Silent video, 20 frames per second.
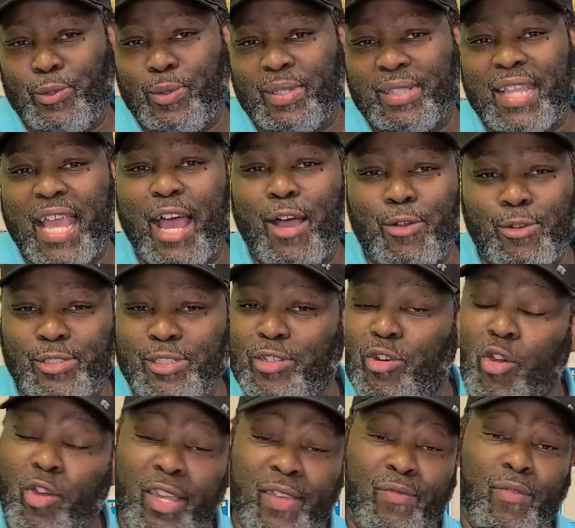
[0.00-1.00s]

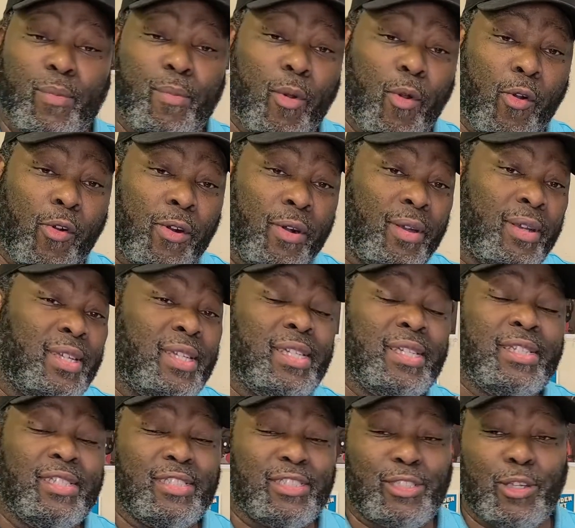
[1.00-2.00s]
1,000 or even more.
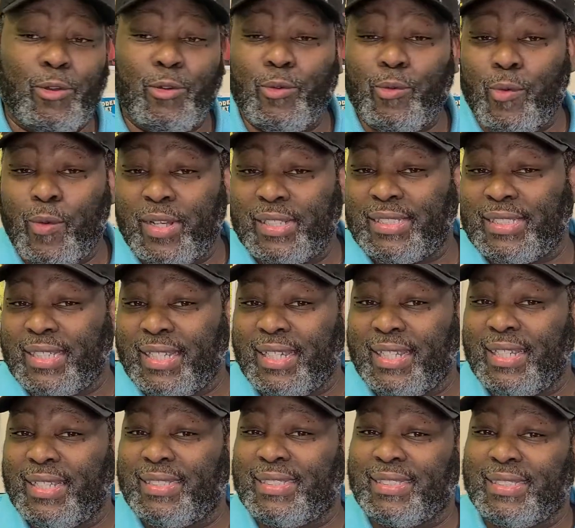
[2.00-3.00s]
So once
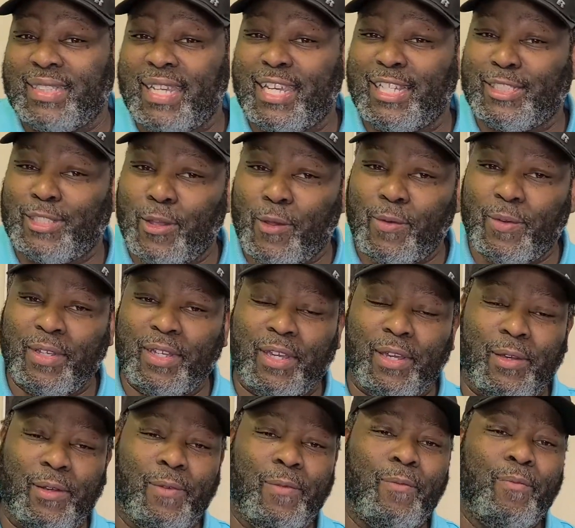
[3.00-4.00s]
again, this is
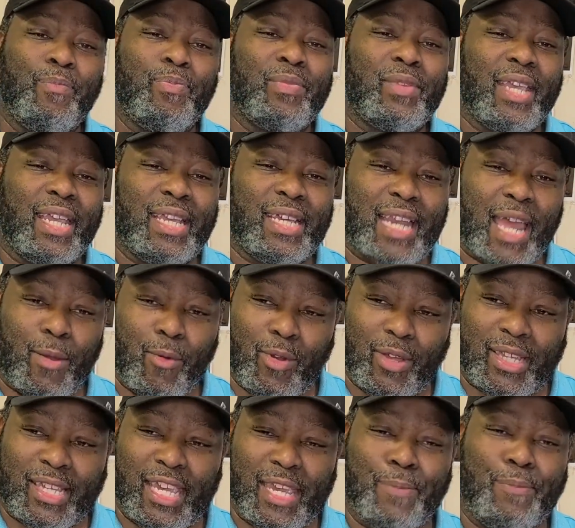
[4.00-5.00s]
Antonio, and I
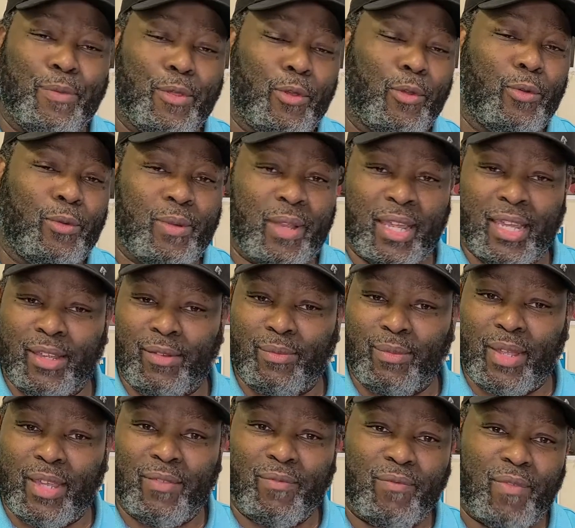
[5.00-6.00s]
will keep you
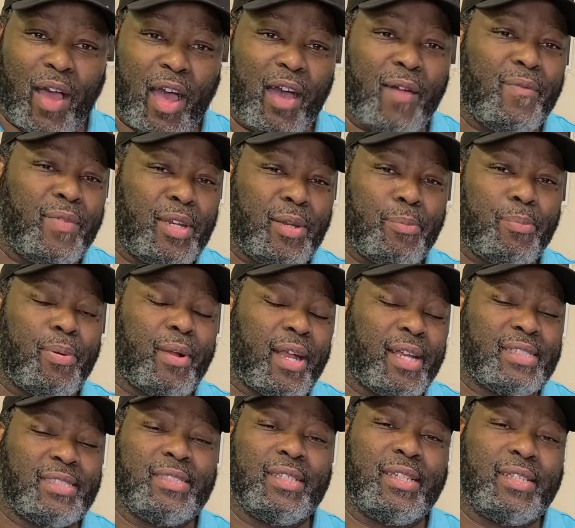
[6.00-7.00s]
involved in the
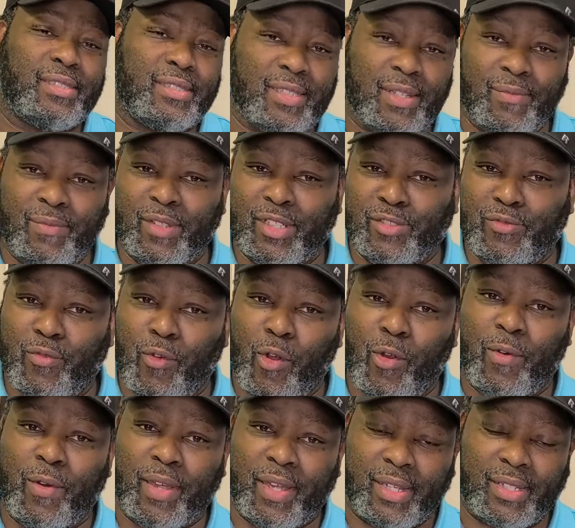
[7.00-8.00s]
process of this
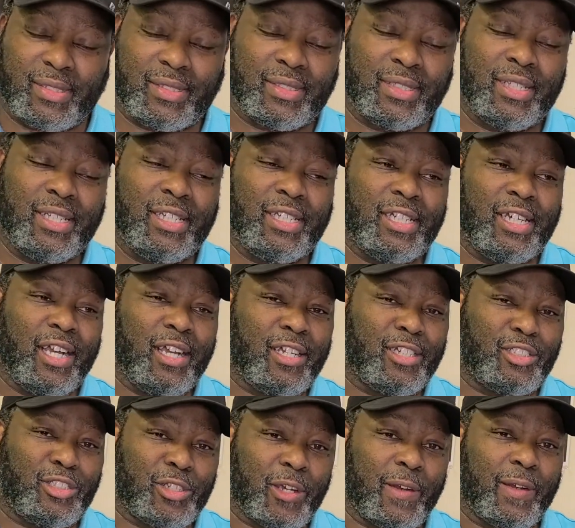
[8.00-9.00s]
Forex
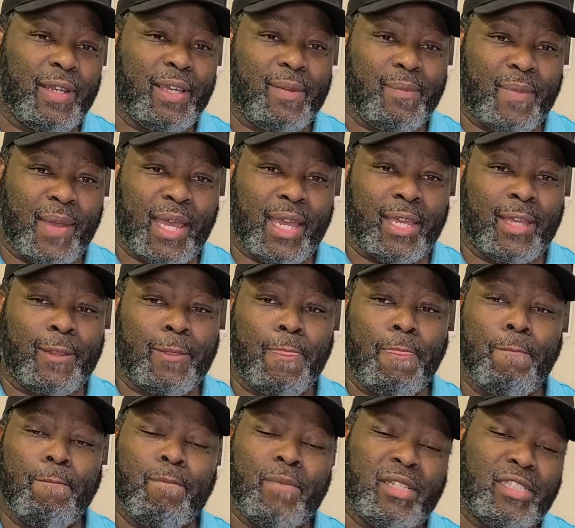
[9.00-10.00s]
journey of mine.
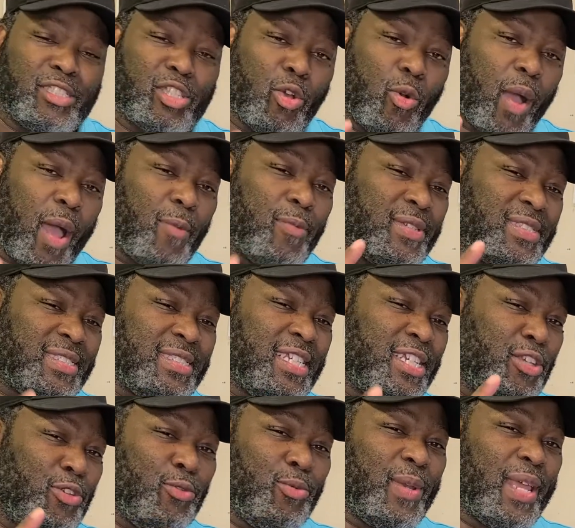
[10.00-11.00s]
So I will see
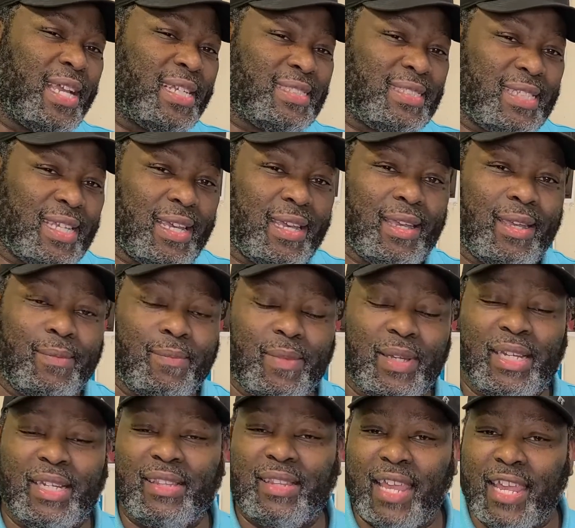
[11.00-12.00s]
you next time,
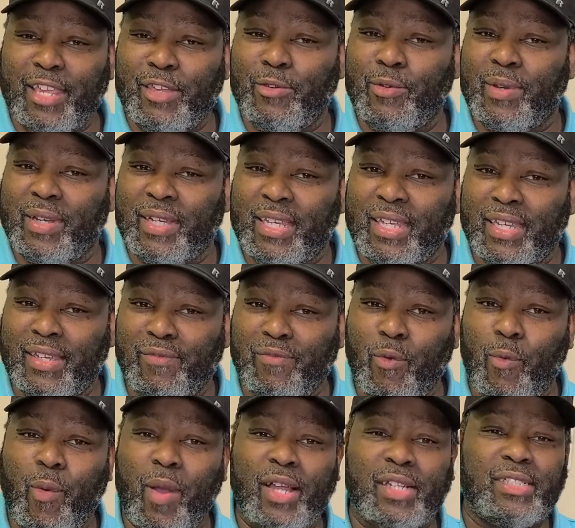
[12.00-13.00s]
and thank you again
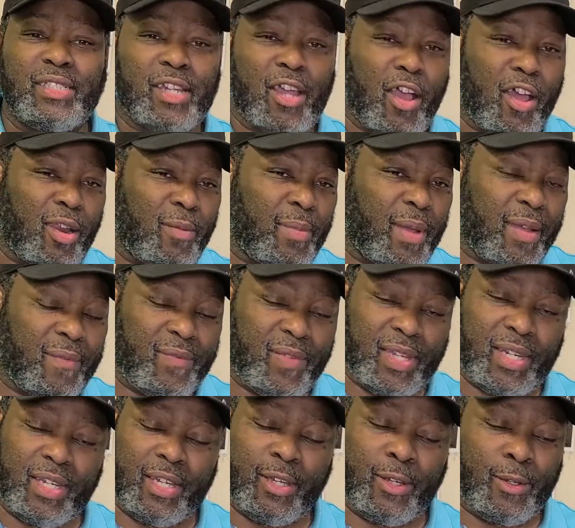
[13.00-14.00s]
for watching all of my
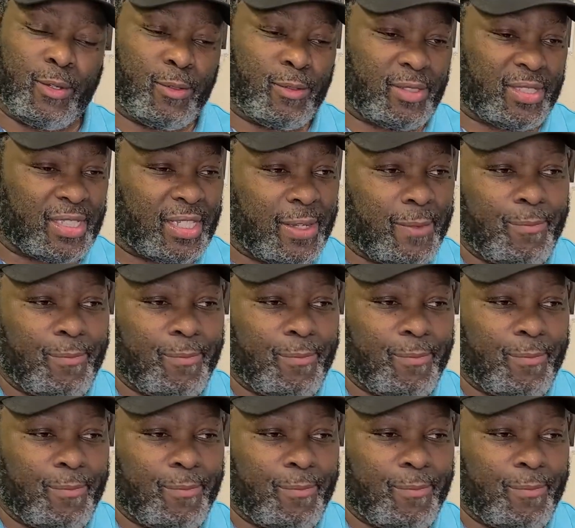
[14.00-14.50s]
videos.